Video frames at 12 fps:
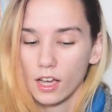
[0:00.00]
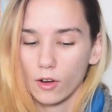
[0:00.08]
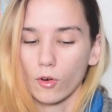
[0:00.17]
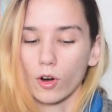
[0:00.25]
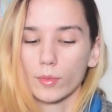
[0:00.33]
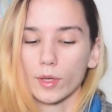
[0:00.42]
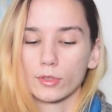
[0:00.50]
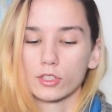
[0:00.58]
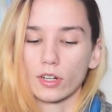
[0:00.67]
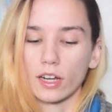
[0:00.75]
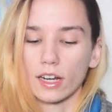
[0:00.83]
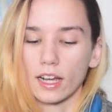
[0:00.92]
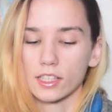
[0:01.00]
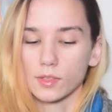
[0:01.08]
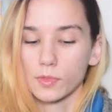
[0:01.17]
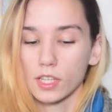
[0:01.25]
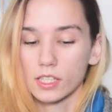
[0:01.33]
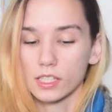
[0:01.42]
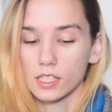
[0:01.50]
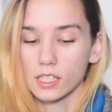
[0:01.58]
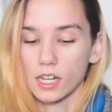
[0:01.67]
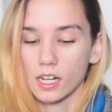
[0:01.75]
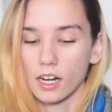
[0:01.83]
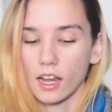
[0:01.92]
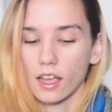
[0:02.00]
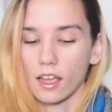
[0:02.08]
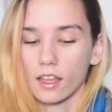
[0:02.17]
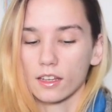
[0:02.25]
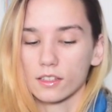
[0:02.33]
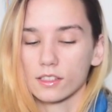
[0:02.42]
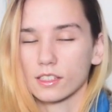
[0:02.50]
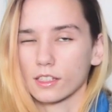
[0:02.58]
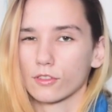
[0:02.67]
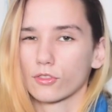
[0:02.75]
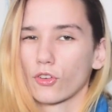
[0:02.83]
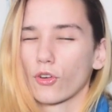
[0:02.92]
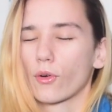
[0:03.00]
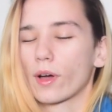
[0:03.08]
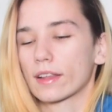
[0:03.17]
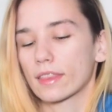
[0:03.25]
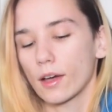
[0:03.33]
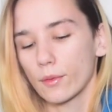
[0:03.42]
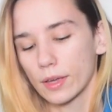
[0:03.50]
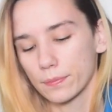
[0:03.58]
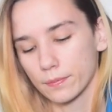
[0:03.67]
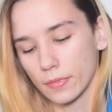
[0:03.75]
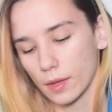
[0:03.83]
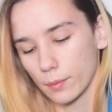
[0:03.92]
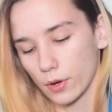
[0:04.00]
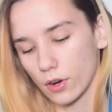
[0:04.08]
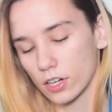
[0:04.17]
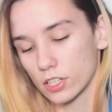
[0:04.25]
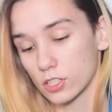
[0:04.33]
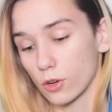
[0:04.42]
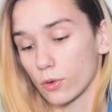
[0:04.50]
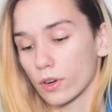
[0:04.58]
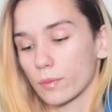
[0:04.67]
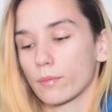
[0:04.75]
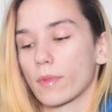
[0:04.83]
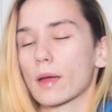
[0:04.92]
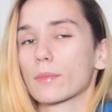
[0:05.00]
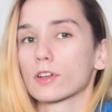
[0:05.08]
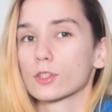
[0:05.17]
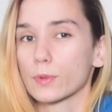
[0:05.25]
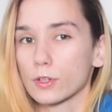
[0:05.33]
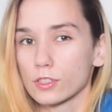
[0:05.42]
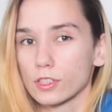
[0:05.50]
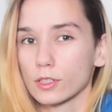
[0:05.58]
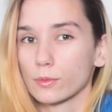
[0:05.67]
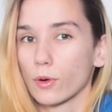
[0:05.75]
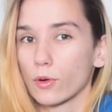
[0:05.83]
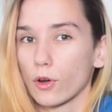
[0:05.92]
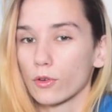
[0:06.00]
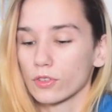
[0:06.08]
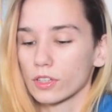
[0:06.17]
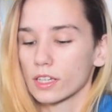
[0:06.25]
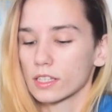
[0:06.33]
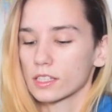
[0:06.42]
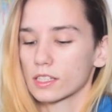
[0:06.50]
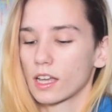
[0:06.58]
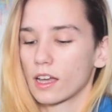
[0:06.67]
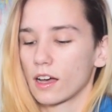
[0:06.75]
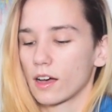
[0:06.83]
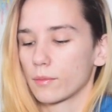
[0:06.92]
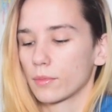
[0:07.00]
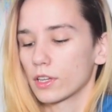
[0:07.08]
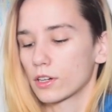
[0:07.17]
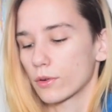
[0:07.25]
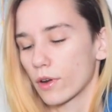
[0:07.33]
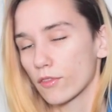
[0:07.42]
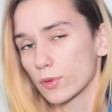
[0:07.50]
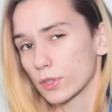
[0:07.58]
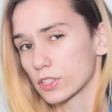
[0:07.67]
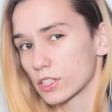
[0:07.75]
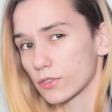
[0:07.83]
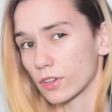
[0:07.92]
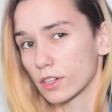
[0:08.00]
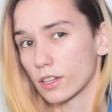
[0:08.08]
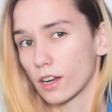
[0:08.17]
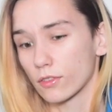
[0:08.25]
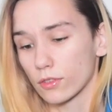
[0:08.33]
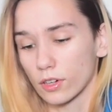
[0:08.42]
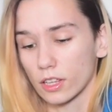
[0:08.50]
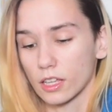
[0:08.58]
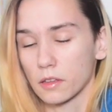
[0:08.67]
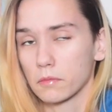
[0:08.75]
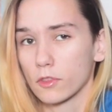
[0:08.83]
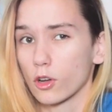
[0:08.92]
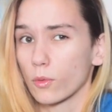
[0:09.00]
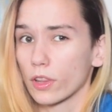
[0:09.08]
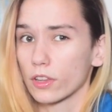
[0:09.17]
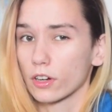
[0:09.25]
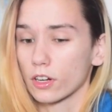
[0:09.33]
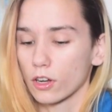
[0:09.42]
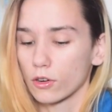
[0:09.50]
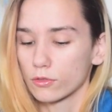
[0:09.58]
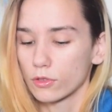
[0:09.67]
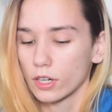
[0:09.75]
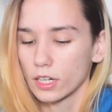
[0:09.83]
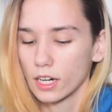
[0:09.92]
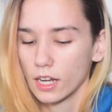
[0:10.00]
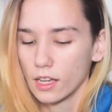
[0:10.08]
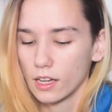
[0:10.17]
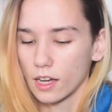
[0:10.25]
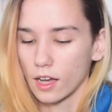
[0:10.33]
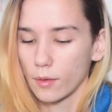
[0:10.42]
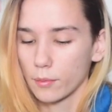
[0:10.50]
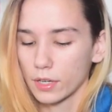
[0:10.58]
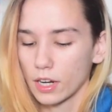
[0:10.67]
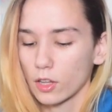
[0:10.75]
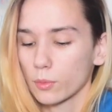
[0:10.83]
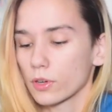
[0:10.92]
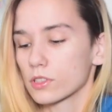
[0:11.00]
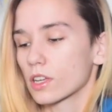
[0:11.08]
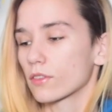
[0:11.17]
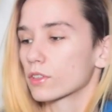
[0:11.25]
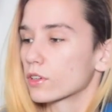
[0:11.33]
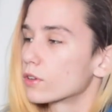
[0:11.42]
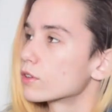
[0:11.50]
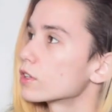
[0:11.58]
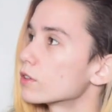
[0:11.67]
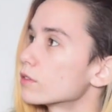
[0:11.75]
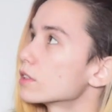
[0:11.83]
or maybe try and hide some things in there and see if they'll go at it that way. But on its own, my birds personally won't go for this. But you know, every bird's different. You never really know what they're gonna go for. But now the birds have their own cute